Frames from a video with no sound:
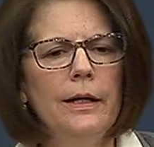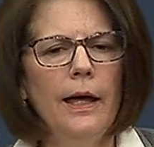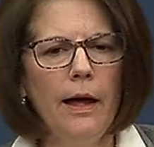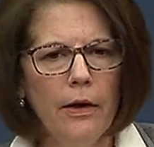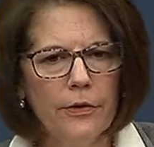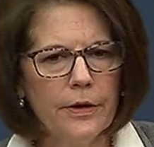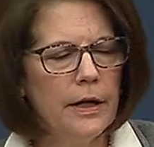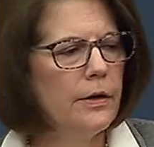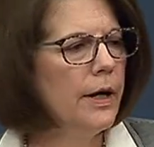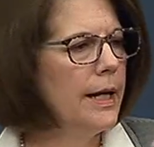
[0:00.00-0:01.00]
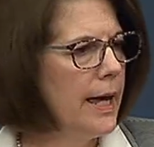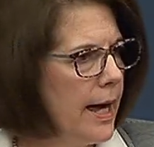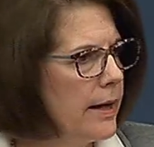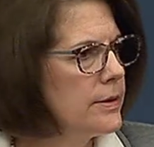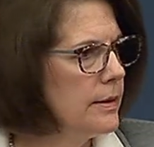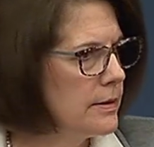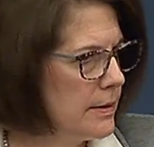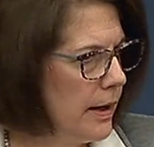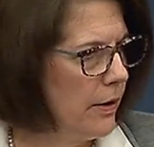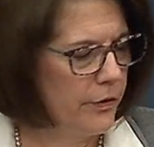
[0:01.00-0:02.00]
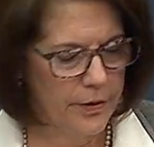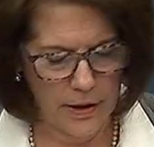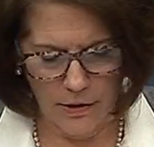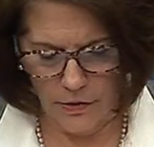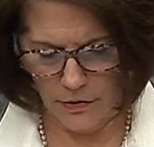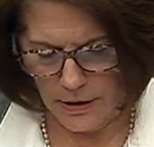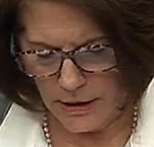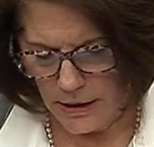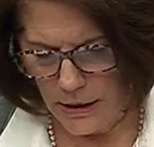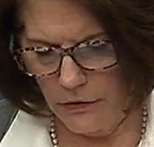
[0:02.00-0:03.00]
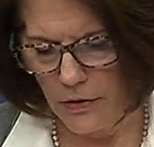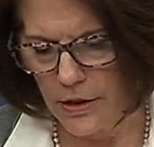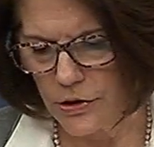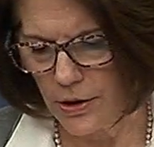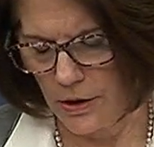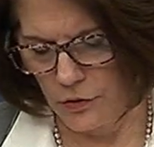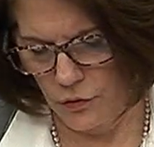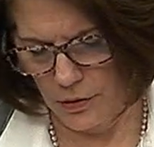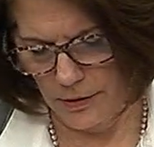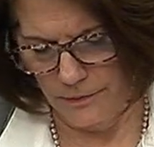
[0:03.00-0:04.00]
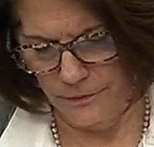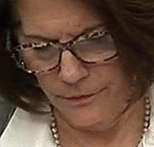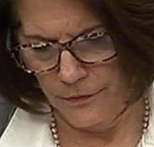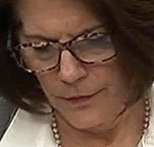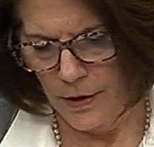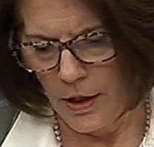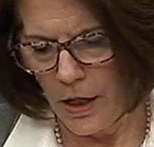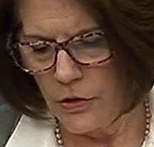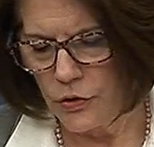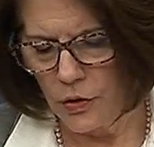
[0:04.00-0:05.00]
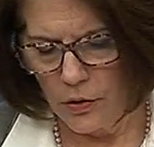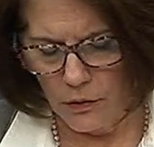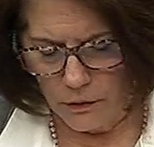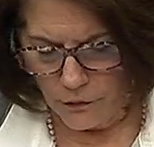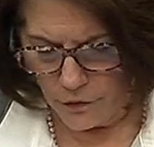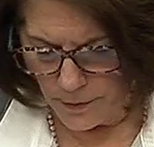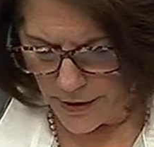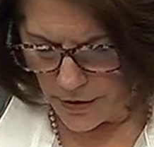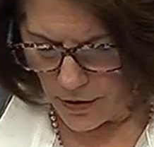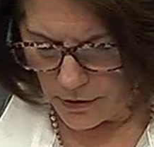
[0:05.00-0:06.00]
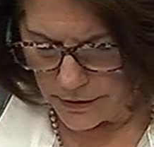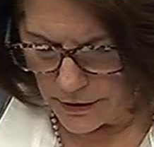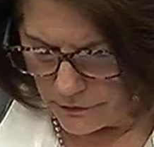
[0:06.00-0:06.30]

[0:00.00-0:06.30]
health care and access to health care in this country. And so for my colleague